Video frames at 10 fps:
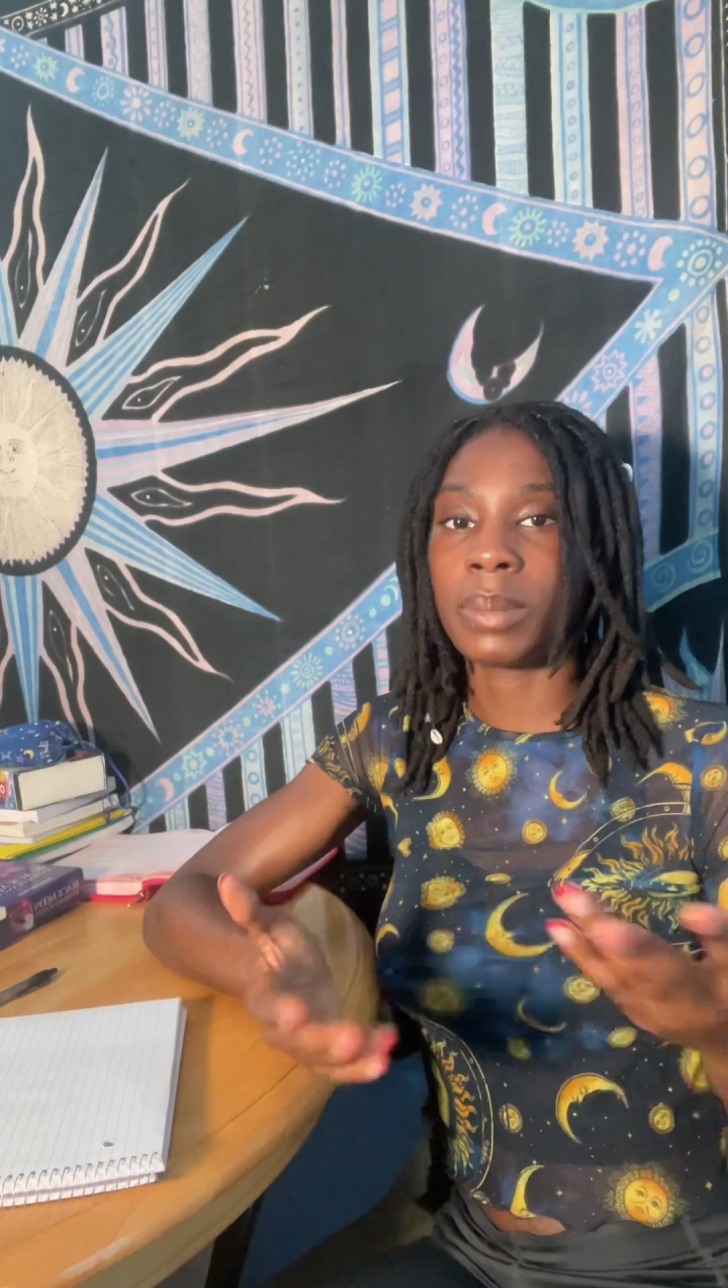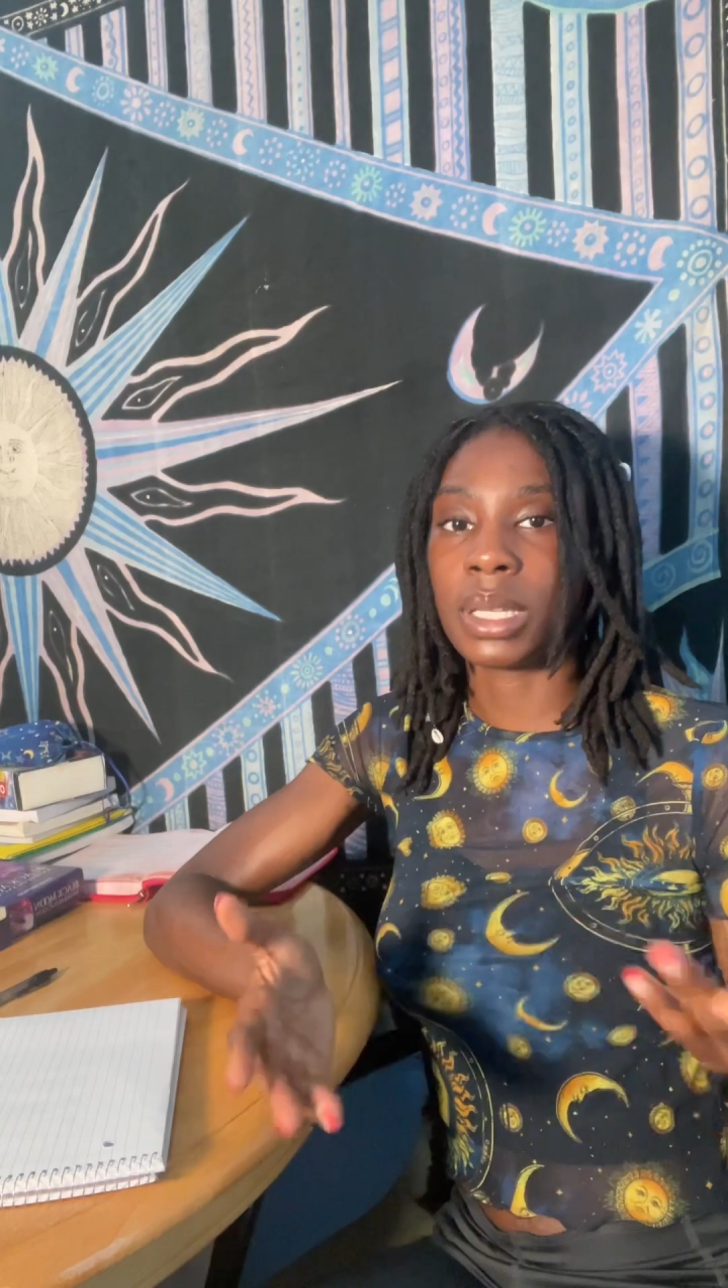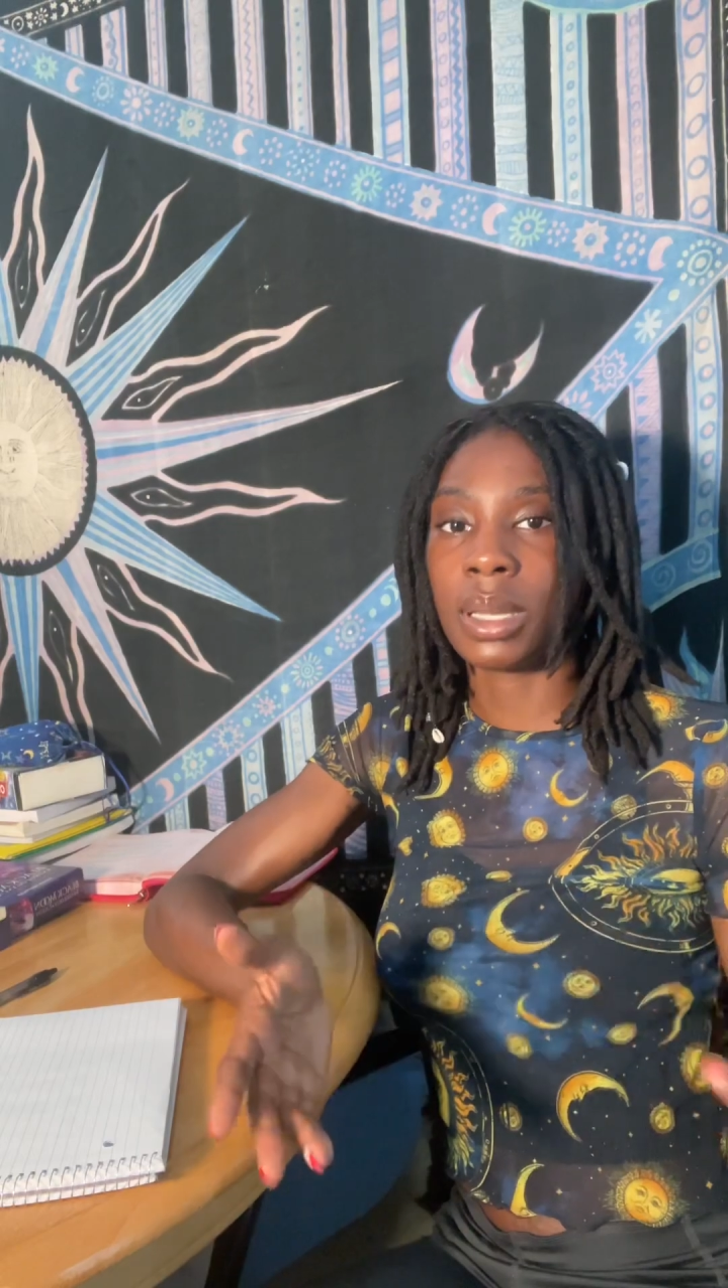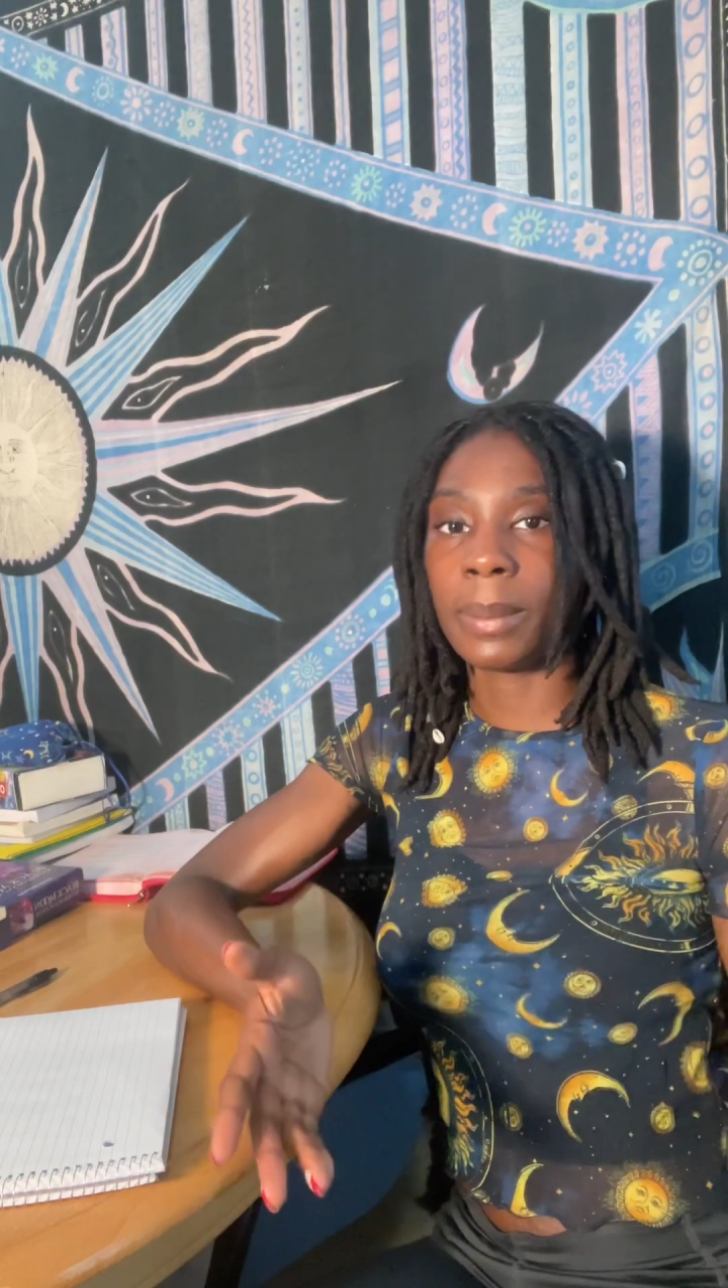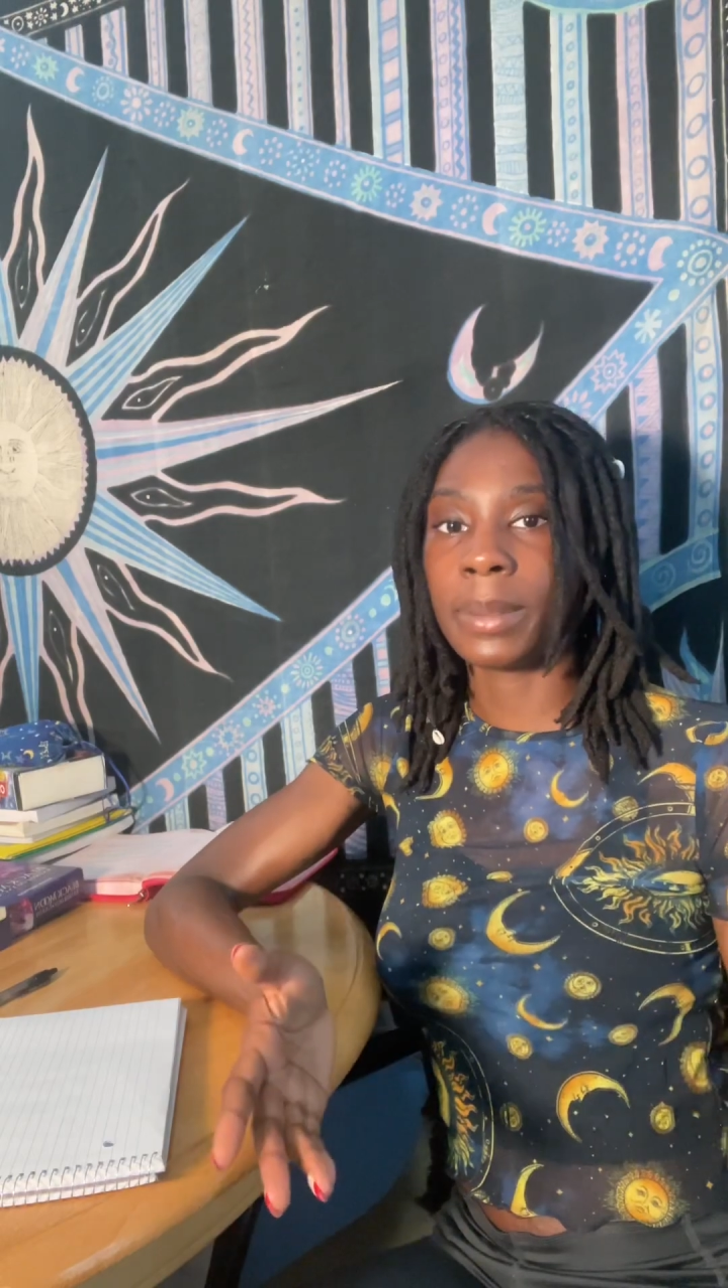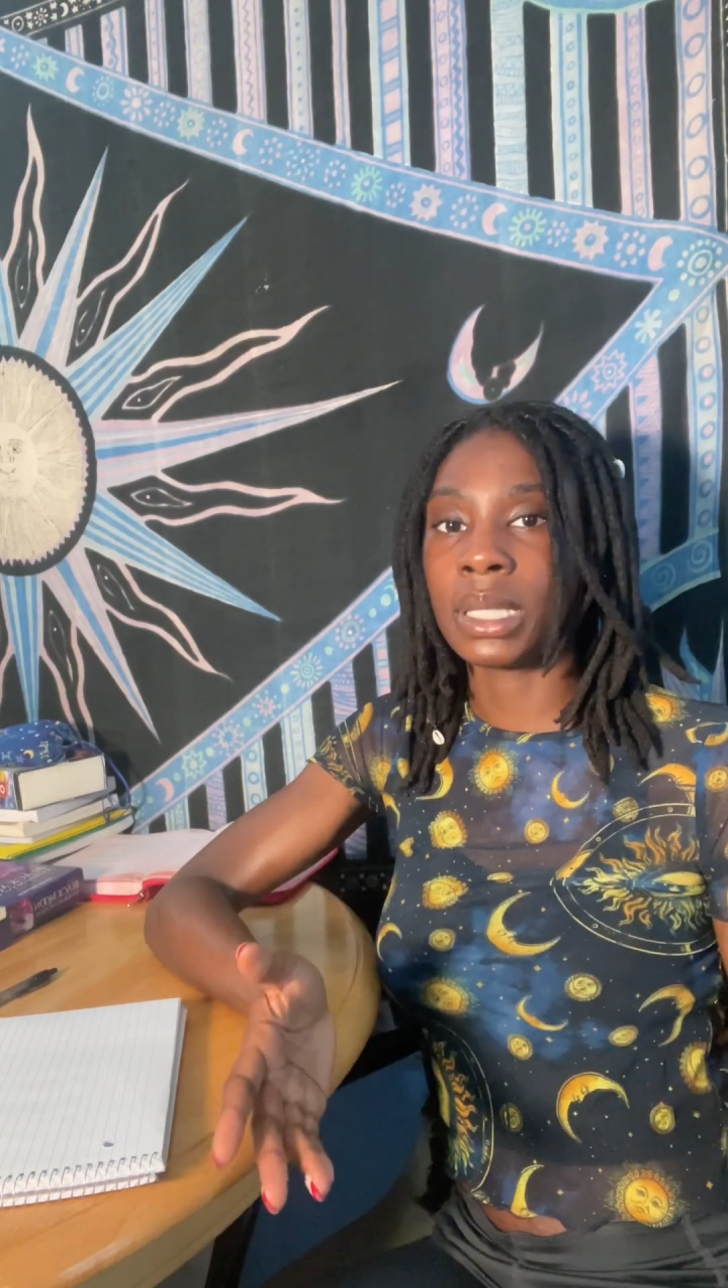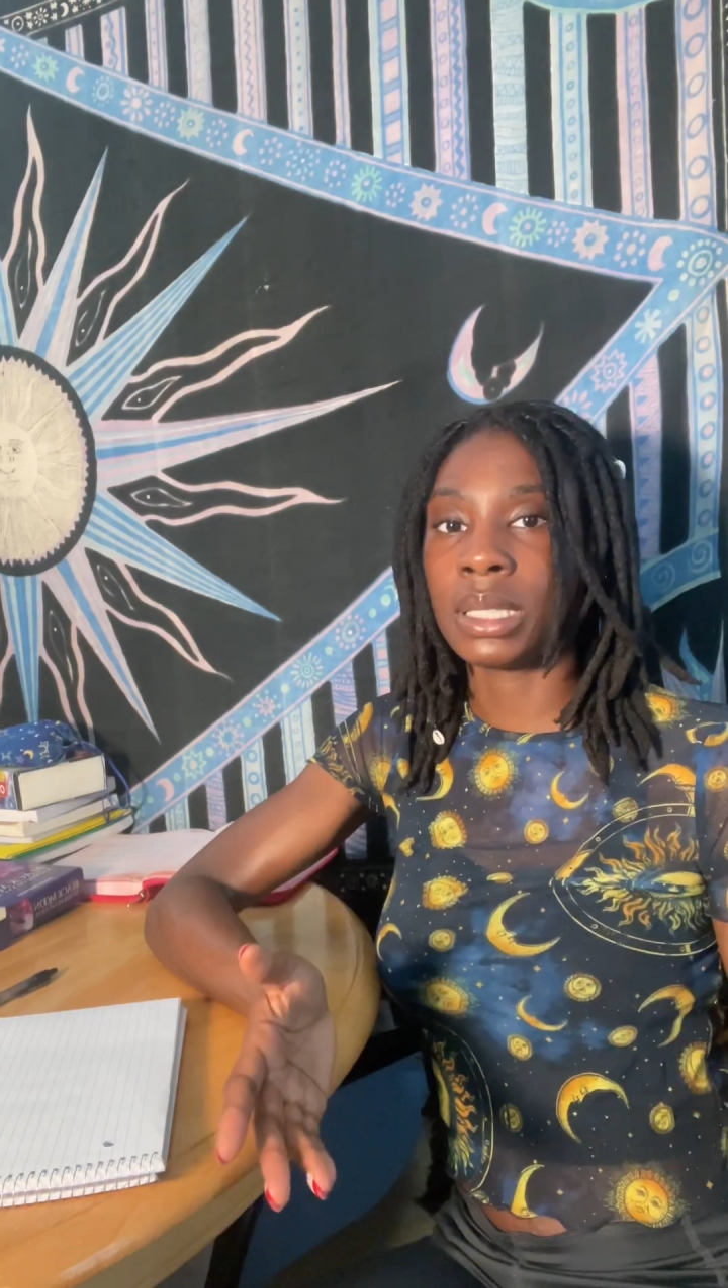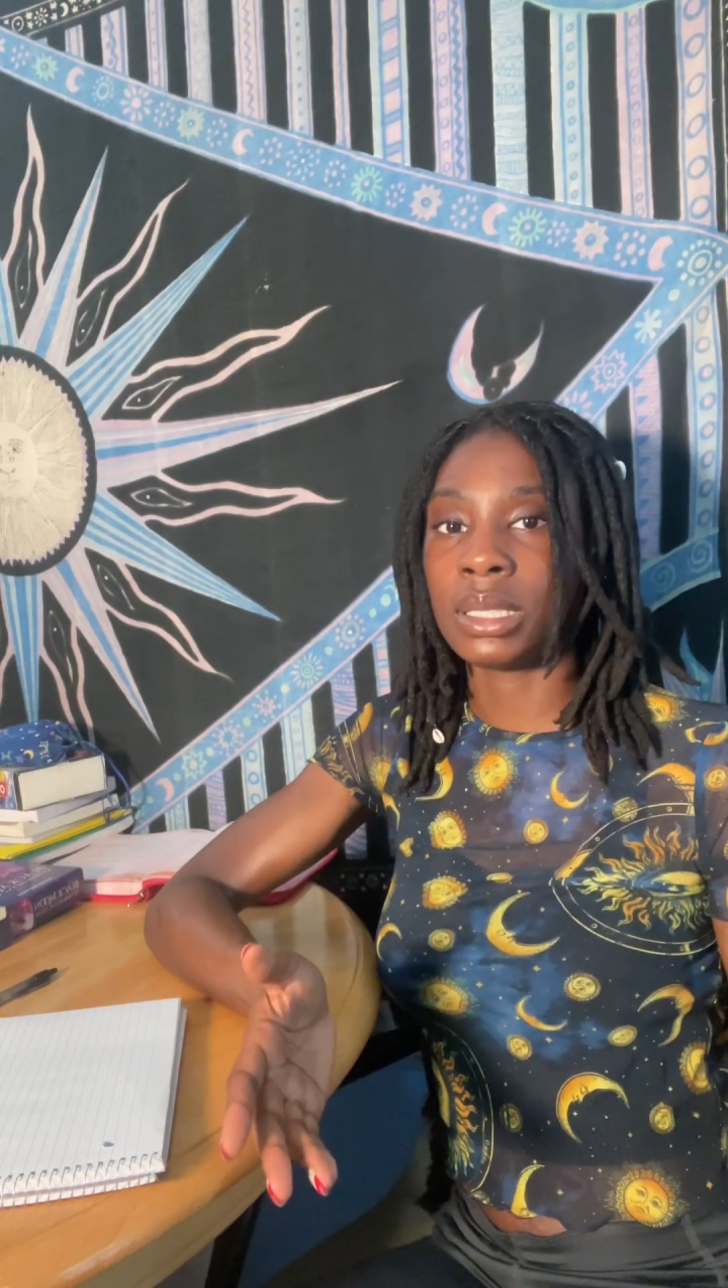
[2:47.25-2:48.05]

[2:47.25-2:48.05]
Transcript: completely